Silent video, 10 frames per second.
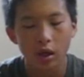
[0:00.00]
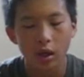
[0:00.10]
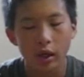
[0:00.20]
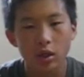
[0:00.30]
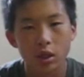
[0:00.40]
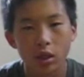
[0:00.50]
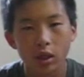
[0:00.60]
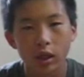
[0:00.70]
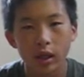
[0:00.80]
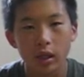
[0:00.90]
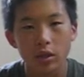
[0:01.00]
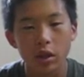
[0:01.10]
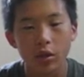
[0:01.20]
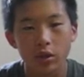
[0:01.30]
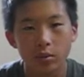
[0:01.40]
Internally, it's
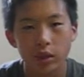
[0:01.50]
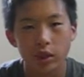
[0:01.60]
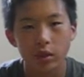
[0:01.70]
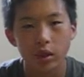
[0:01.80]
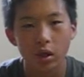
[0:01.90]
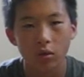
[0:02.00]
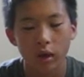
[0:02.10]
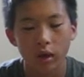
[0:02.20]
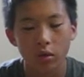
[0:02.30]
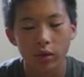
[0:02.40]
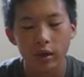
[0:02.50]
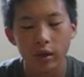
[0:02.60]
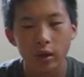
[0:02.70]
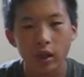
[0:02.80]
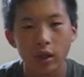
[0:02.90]
going to be shooting around
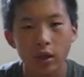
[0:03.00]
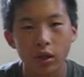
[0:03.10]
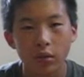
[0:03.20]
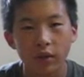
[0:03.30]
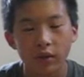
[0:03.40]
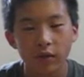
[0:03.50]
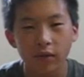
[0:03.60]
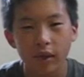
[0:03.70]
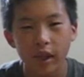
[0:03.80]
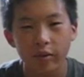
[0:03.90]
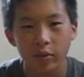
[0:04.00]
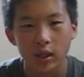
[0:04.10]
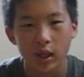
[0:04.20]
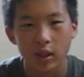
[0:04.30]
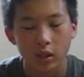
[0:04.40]
330 to 350
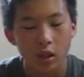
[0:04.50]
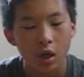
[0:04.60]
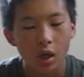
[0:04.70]
FPS